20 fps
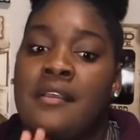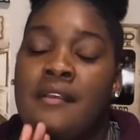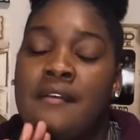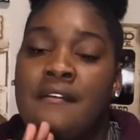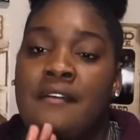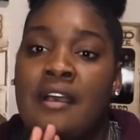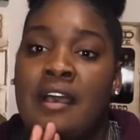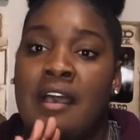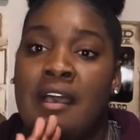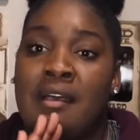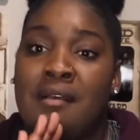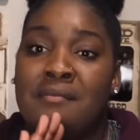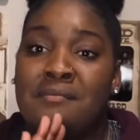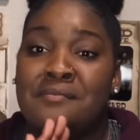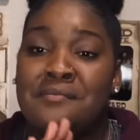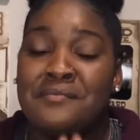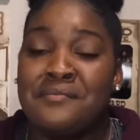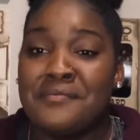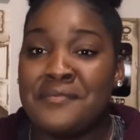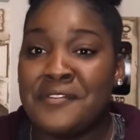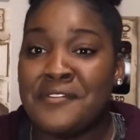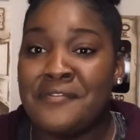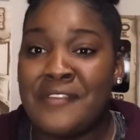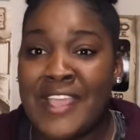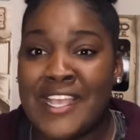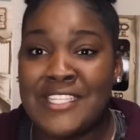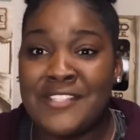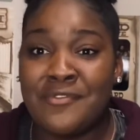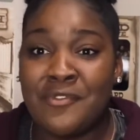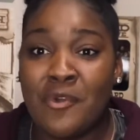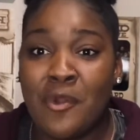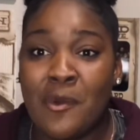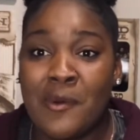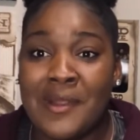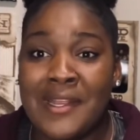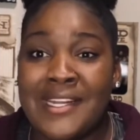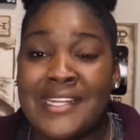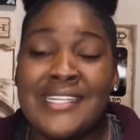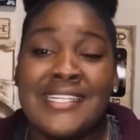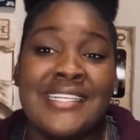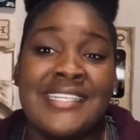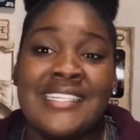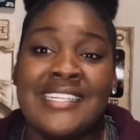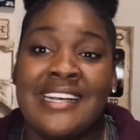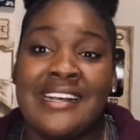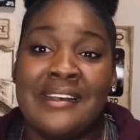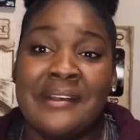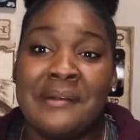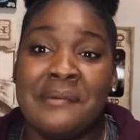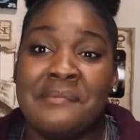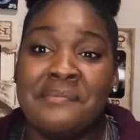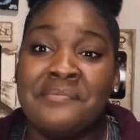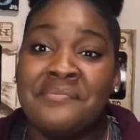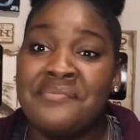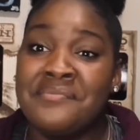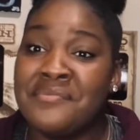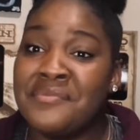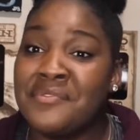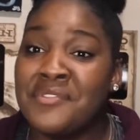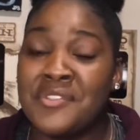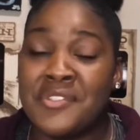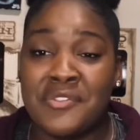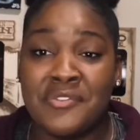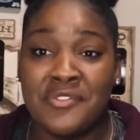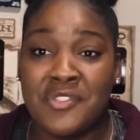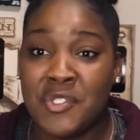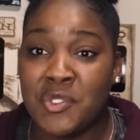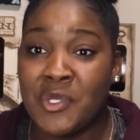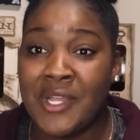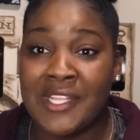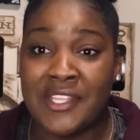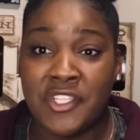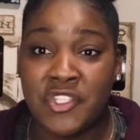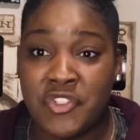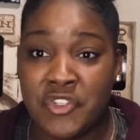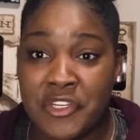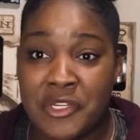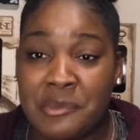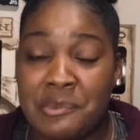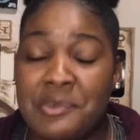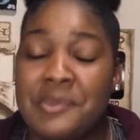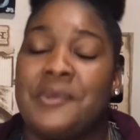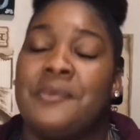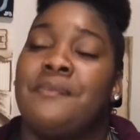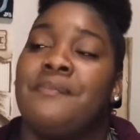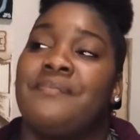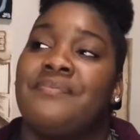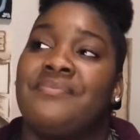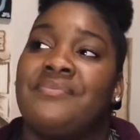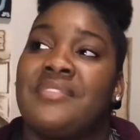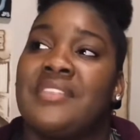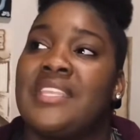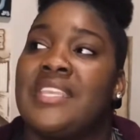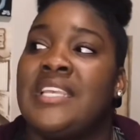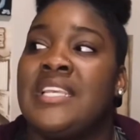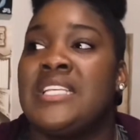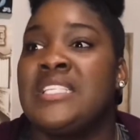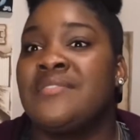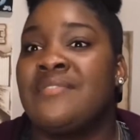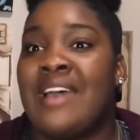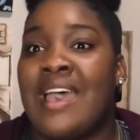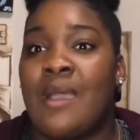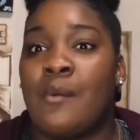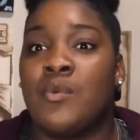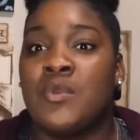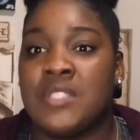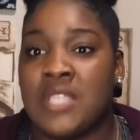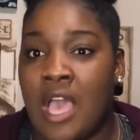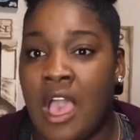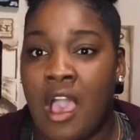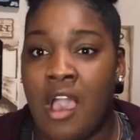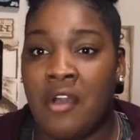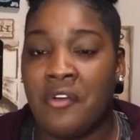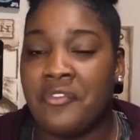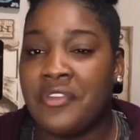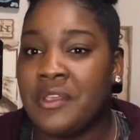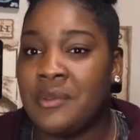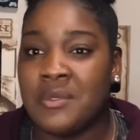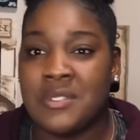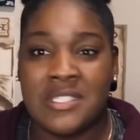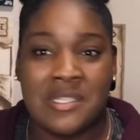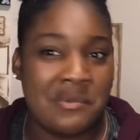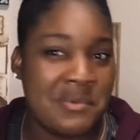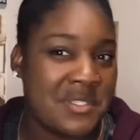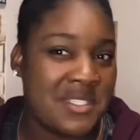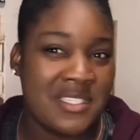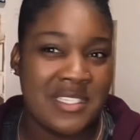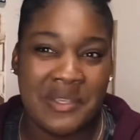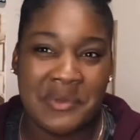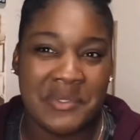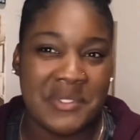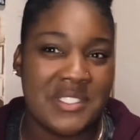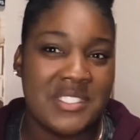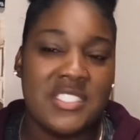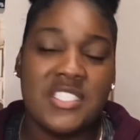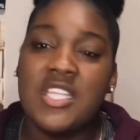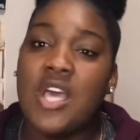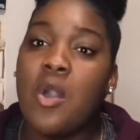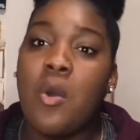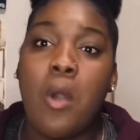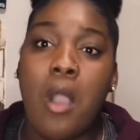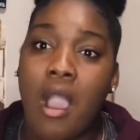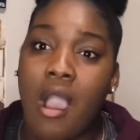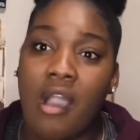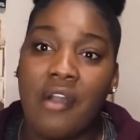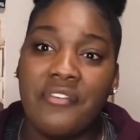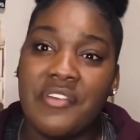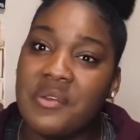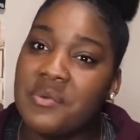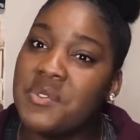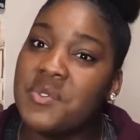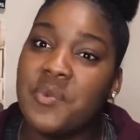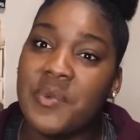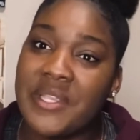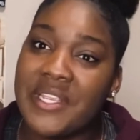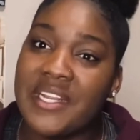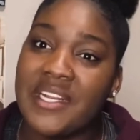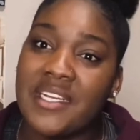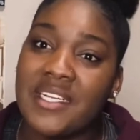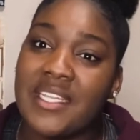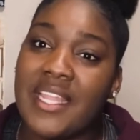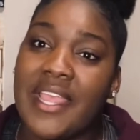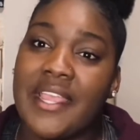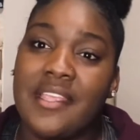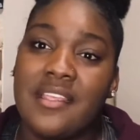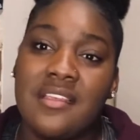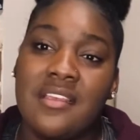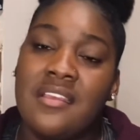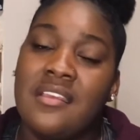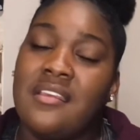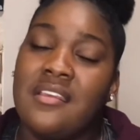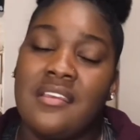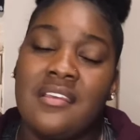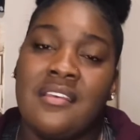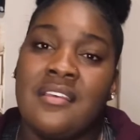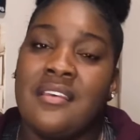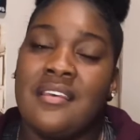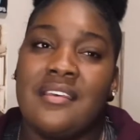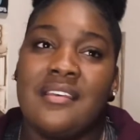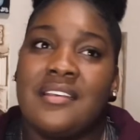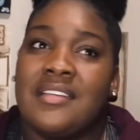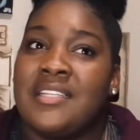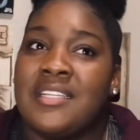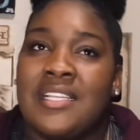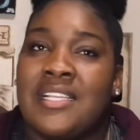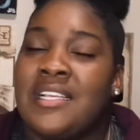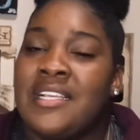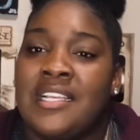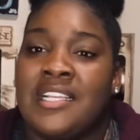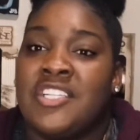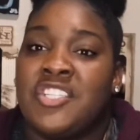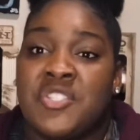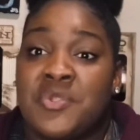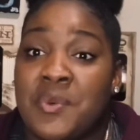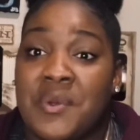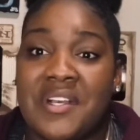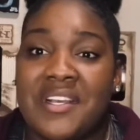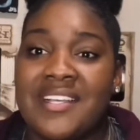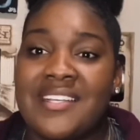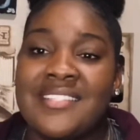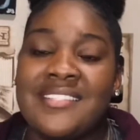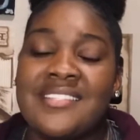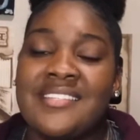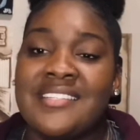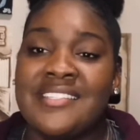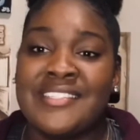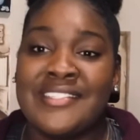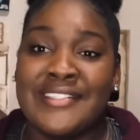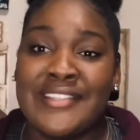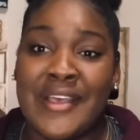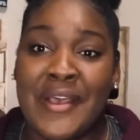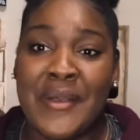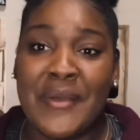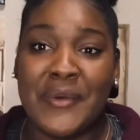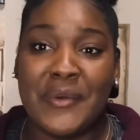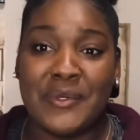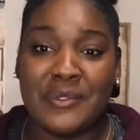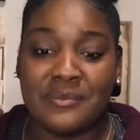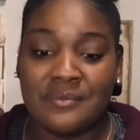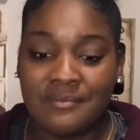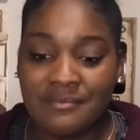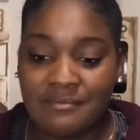fast forward, throughout the trip, his vibe was off. It was so off. It was weird. Like it just was. So